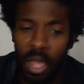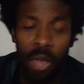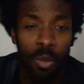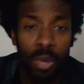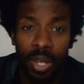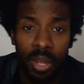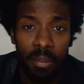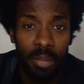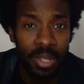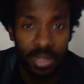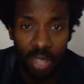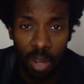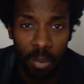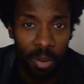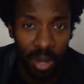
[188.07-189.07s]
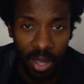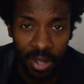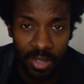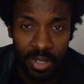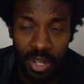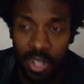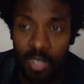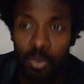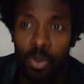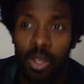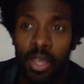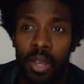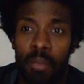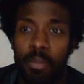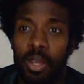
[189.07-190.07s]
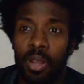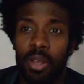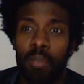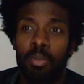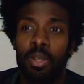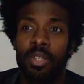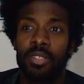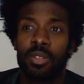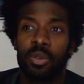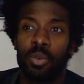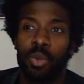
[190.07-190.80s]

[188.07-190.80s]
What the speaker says: We didn't miss our Pilates class. We, in the middle of the blizzard,